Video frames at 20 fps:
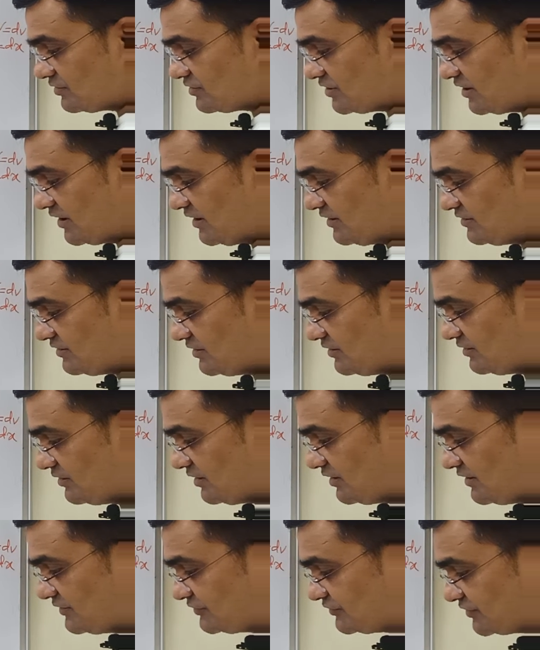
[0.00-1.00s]
change in
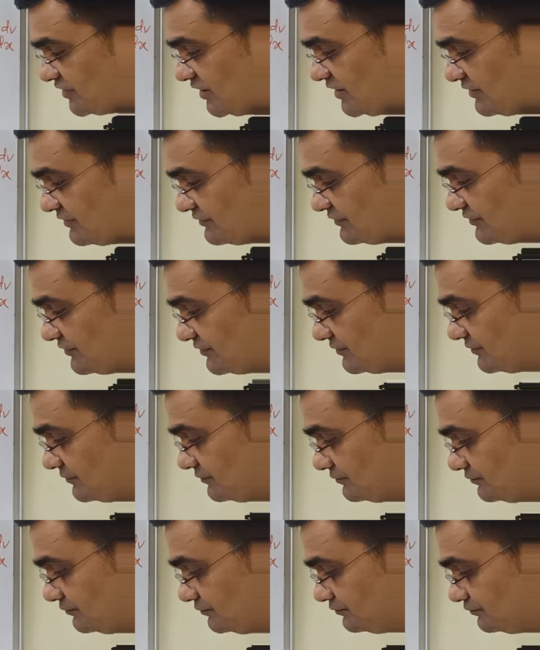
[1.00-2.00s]
the distance
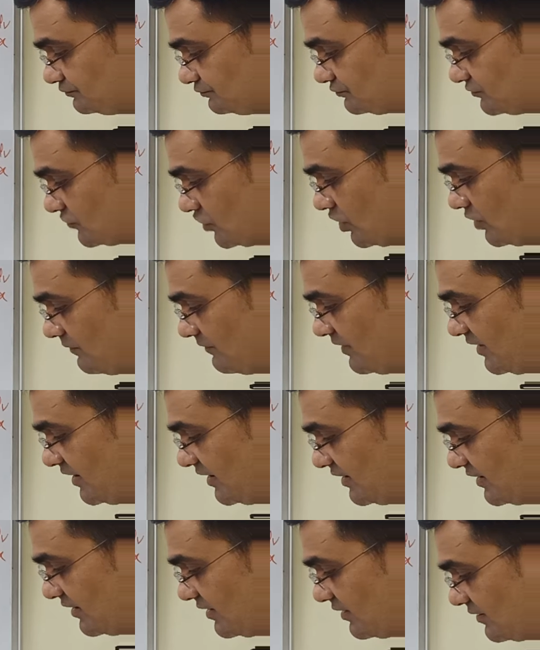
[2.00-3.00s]
of
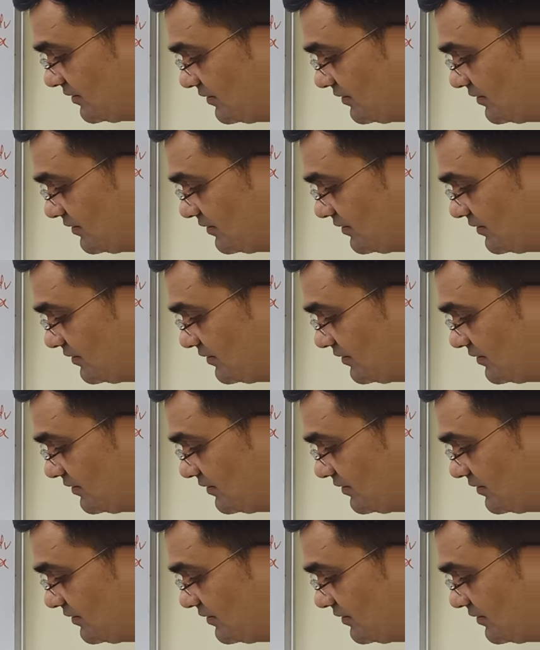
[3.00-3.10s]
layer,